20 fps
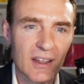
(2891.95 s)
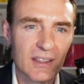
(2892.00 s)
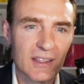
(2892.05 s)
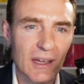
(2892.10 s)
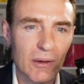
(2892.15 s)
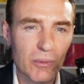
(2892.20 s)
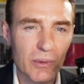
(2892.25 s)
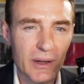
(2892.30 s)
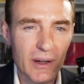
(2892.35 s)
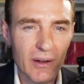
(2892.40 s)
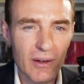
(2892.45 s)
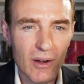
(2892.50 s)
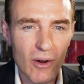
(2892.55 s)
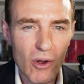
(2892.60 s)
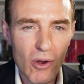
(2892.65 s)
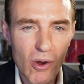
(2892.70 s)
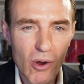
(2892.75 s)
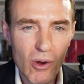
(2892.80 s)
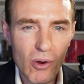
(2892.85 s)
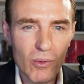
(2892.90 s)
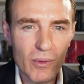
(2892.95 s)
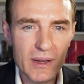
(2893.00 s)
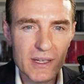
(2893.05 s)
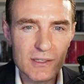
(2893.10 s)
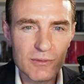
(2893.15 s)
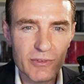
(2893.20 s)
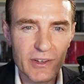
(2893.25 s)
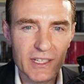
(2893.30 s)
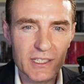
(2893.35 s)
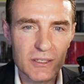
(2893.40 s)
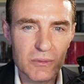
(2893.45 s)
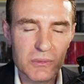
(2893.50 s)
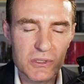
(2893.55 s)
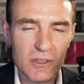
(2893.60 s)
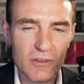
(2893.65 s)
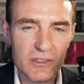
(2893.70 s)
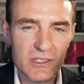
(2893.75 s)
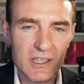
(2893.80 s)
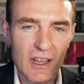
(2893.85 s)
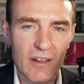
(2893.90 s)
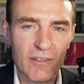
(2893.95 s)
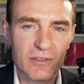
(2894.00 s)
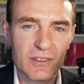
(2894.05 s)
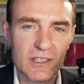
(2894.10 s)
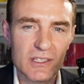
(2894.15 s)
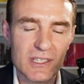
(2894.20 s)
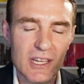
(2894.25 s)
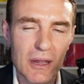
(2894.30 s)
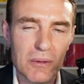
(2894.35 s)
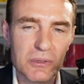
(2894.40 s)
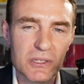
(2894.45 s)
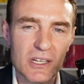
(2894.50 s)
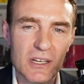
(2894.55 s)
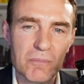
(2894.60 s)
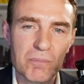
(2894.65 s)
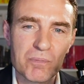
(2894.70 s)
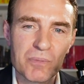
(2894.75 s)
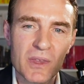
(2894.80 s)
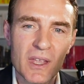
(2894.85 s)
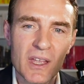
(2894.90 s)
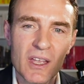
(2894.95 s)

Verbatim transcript: that we are always victims of self deception.